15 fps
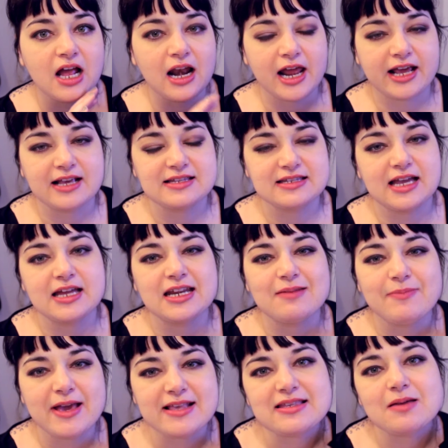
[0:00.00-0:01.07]
like I said, it
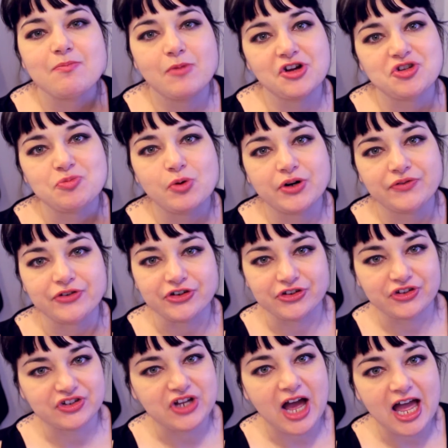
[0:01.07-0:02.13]
makes it much more
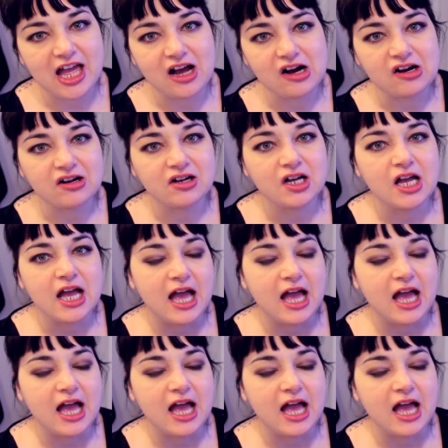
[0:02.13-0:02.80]
versatile,